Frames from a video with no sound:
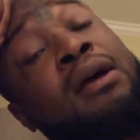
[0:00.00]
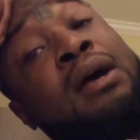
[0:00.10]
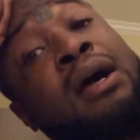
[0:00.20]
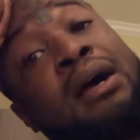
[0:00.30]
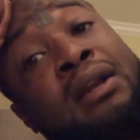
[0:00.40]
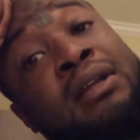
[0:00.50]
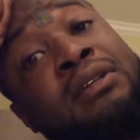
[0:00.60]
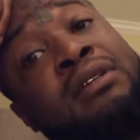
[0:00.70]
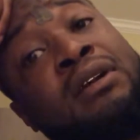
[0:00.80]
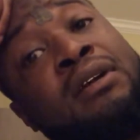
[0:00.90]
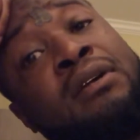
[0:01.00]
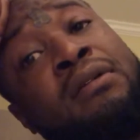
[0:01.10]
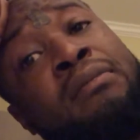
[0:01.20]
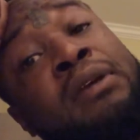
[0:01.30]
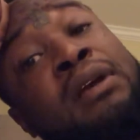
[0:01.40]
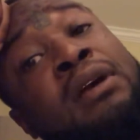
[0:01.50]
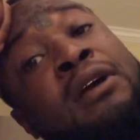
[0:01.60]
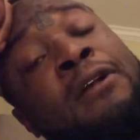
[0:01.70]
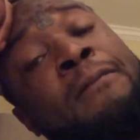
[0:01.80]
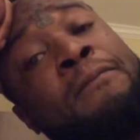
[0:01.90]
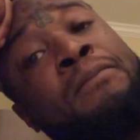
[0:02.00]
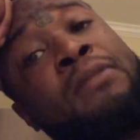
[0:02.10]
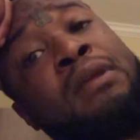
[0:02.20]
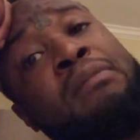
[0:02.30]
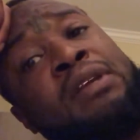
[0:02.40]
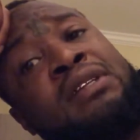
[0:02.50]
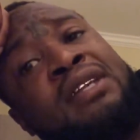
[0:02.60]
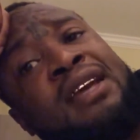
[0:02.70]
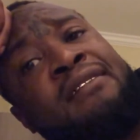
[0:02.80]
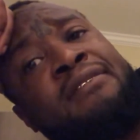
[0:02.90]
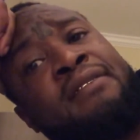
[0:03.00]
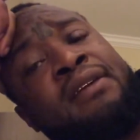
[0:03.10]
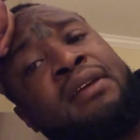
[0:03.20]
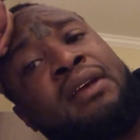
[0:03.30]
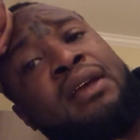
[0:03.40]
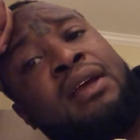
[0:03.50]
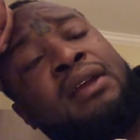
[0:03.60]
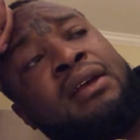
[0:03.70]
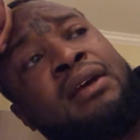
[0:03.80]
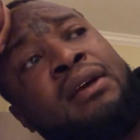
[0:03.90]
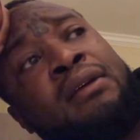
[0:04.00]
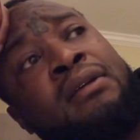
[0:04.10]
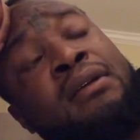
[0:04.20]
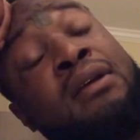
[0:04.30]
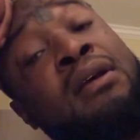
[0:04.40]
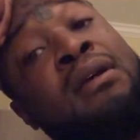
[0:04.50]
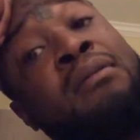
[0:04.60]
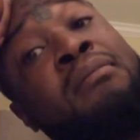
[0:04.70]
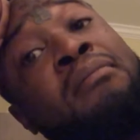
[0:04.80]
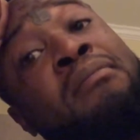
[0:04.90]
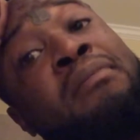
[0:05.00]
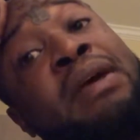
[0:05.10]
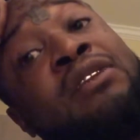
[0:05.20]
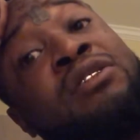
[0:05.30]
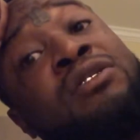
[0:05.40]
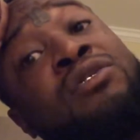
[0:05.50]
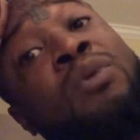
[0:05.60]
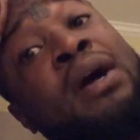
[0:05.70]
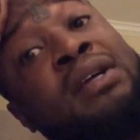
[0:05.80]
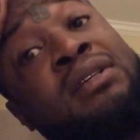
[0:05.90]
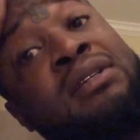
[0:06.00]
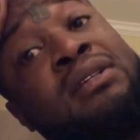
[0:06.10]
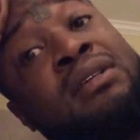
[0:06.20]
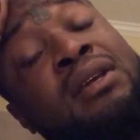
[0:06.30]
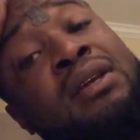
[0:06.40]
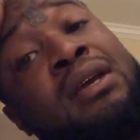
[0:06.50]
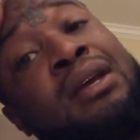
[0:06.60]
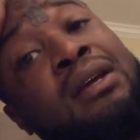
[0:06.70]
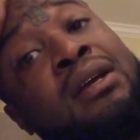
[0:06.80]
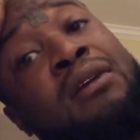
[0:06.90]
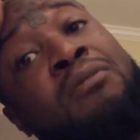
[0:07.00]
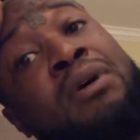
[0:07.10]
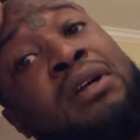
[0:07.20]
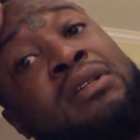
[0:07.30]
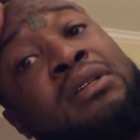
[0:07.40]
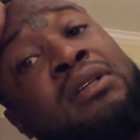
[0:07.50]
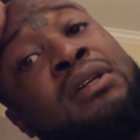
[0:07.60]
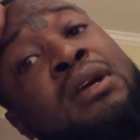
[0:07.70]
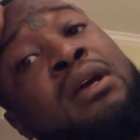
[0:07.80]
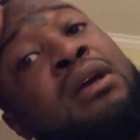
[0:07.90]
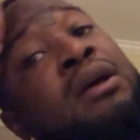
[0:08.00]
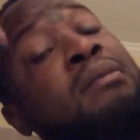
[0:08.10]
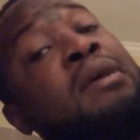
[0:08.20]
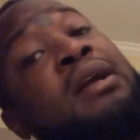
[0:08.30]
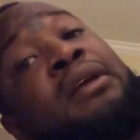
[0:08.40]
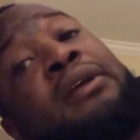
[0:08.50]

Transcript: I'll holler at y'all. Be good, be safe, and measure twice and cut once. I'm out of